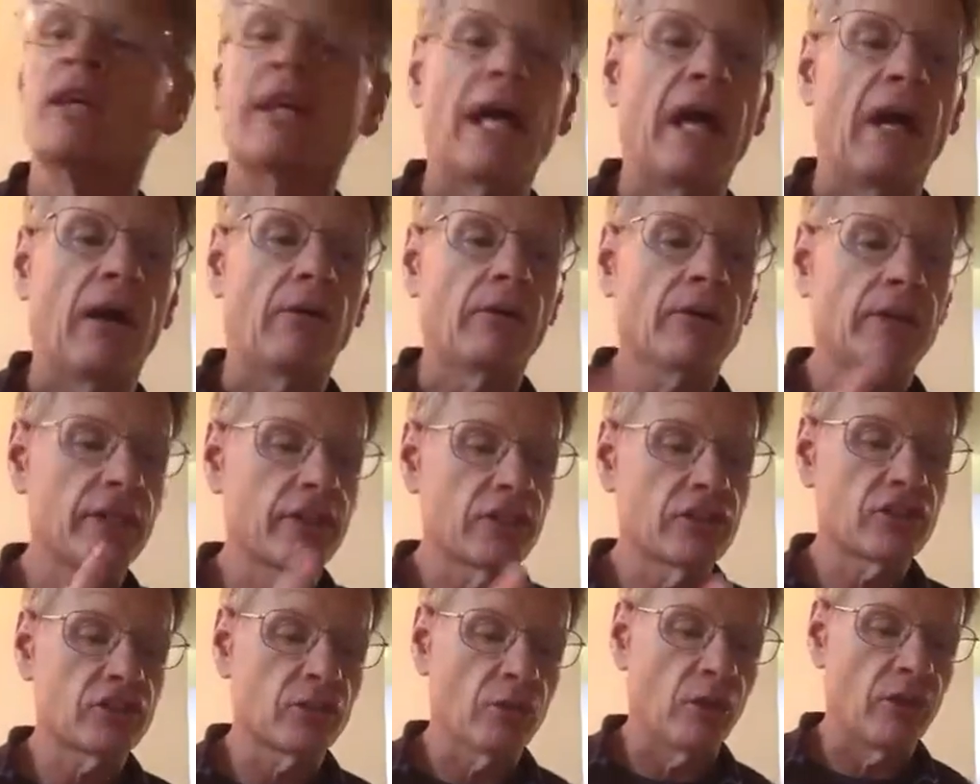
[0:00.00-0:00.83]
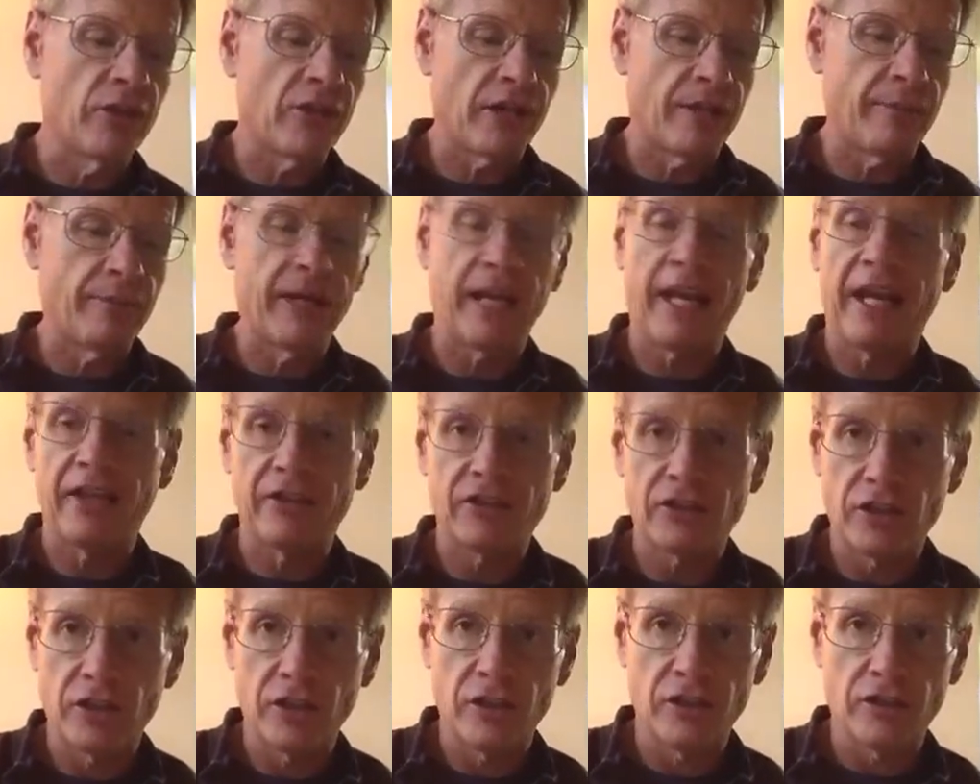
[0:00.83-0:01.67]
Now, here's the one that I'm going to
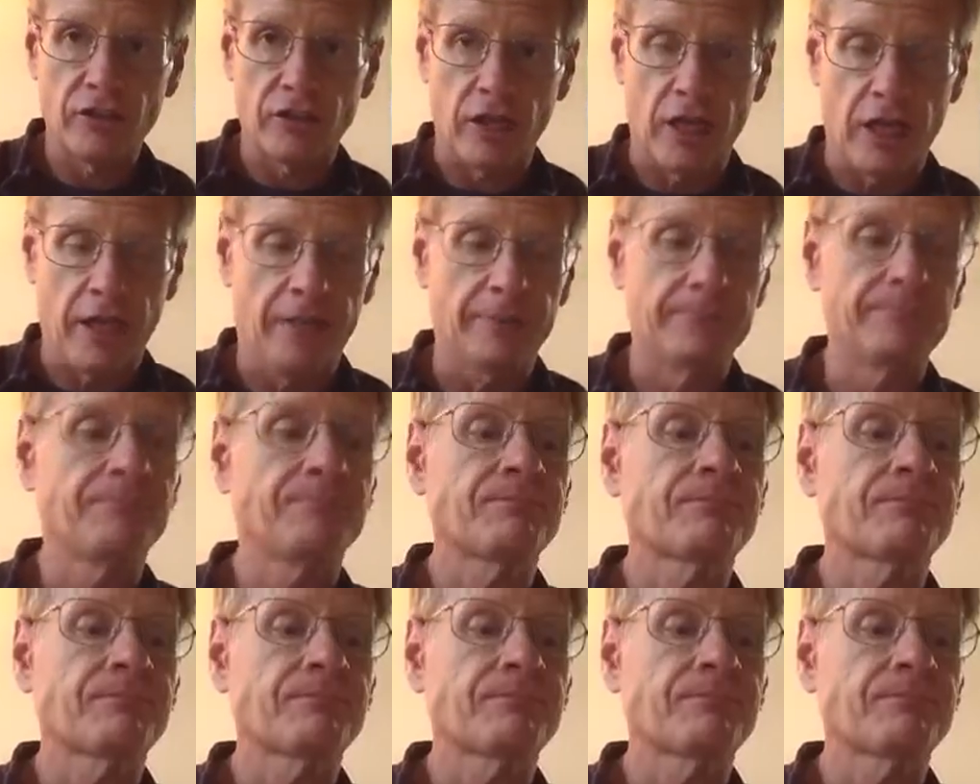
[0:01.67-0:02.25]
ask you to draw.